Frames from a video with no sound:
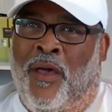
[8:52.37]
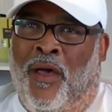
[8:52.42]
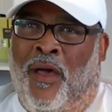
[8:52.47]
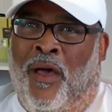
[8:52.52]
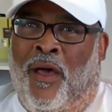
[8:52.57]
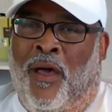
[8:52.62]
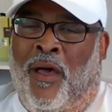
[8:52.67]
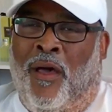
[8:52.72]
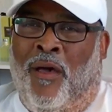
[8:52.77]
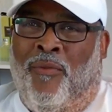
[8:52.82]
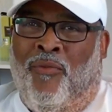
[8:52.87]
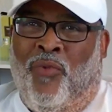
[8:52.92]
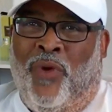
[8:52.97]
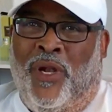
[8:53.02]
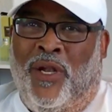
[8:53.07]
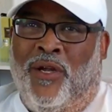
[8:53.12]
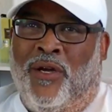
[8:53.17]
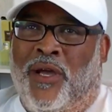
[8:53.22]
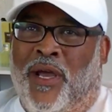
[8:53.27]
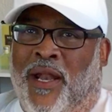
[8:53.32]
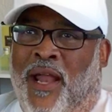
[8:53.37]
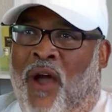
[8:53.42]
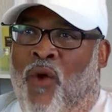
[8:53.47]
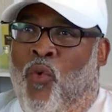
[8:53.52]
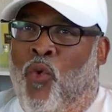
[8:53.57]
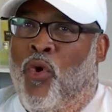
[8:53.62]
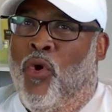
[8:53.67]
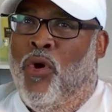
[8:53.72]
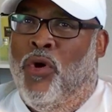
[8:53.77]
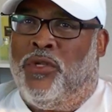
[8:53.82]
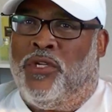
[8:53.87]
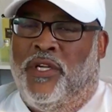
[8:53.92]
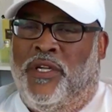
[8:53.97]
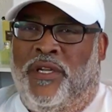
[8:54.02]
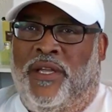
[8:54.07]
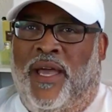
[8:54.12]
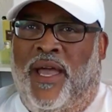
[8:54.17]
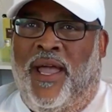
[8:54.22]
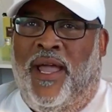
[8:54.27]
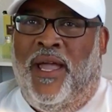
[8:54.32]
uh, we look at our world
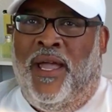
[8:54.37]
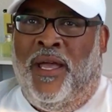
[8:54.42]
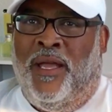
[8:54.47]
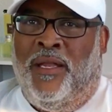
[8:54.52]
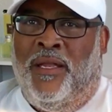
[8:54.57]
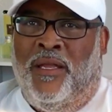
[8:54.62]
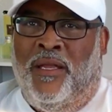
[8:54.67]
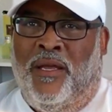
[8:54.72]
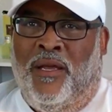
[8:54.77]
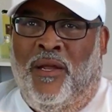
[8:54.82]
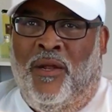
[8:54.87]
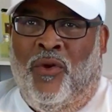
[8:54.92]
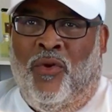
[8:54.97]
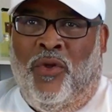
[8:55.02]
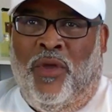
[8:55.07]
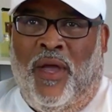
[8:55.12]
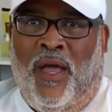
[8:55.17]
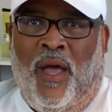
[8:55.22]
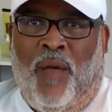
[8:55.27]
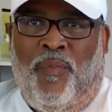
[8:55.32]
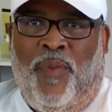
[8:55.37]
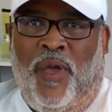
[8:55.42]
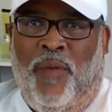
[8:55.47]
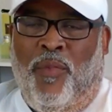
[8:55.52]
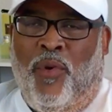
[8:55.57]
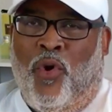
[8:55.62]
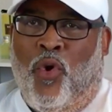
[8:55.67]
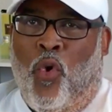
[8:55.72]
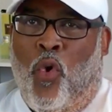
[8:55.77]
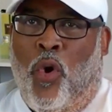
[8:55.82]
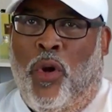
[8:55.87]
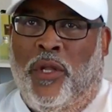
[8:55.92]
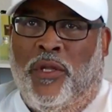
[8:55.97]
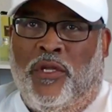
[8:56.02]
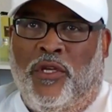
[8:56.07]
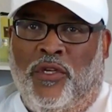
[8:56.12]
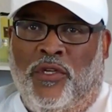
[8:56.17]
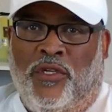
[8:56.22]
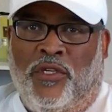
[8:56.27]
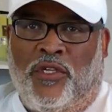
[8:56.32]
today and you know you got people going
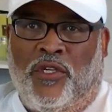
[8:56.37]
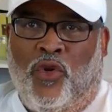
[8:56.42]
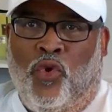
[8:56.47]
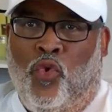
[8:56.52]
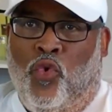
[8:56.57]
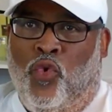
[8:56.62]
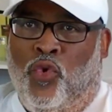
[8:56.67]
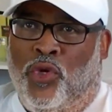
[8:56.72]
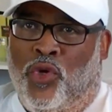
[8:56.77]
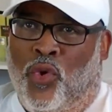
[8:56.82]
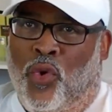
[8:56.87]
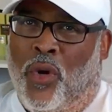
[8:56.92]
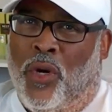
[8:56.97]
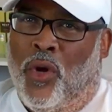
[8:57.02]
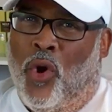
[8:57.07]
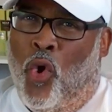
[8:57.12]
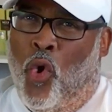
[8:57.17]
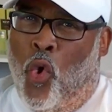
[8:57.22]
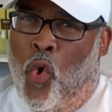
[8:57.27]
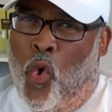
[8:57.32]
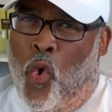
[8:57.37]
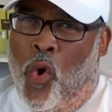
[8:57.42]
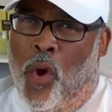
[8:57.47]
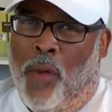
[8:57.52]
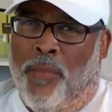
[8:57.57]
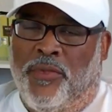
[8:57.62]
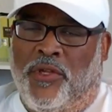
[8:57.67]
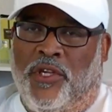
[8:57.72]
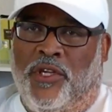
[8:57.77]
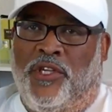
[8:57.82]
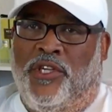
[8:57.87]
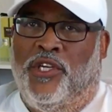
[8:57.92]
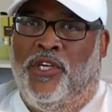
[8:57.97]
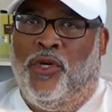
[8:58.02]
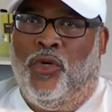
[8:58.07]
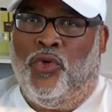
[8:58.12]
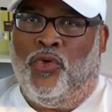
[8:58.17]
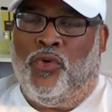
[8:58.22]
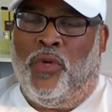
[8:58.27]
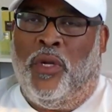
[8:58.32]
into school doing harm to
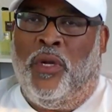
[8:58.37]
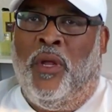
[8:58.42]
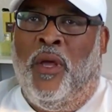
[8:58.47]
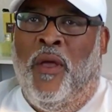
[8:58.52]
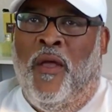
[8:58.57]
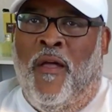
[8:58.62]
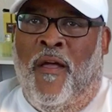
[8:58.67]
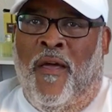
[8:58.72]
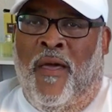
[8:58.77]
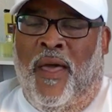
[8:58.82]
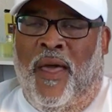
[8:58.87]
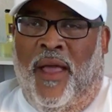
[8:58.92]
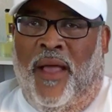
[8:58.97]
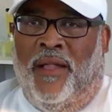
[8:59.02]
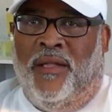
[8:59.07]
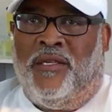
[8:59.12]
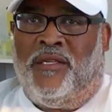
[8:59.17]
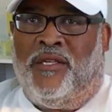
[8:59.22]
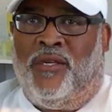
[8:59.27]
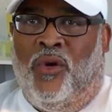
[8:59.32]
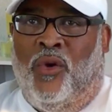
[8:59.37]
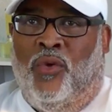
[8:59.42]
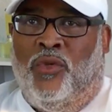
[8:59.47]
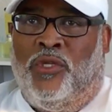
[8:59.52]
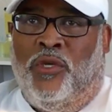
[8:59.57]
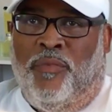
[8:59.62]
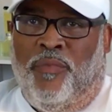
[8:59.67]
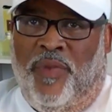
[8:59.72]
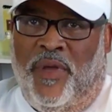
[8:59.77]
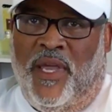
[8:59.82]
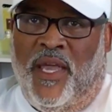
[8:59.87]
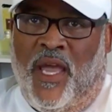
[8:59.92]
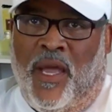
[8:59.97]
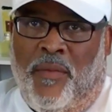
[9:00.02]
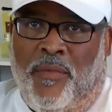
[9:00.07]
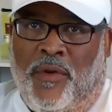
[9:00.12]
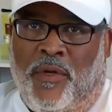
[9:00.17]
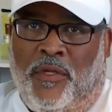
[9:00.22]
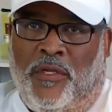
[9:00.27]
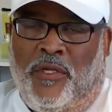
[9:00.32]
children and so to be
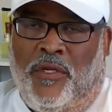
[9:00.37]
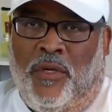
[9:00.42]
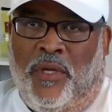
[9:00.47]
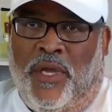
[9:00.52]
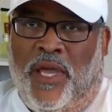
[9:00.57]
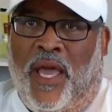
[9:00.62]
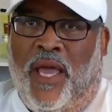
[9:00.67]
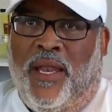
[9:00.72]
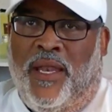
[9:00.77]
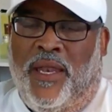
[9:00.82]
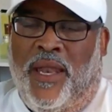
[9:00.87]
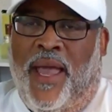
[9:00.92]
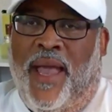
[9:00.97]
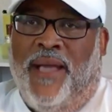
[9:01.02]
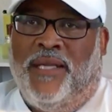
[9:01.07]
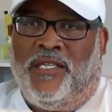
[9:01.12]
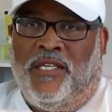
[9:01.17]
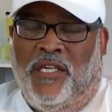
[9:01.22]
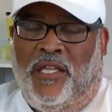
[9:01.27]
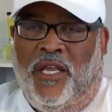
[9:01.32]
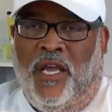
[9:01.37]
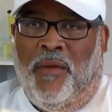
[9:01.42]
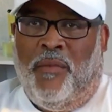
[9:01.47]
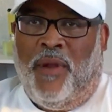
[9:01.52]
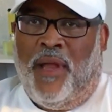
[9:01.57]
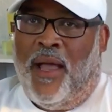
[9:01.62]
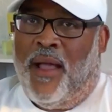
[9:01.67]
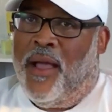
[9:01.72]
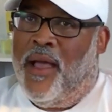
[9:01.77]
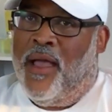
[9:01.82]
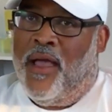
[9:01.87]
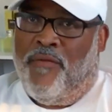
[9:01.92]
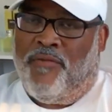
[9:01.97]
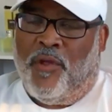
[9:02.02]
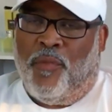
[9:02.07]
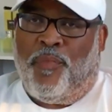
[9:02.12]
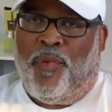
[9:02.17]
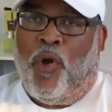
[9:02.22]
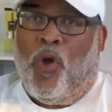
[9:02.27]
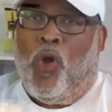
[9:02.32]
able to get next to them and i'm going to have to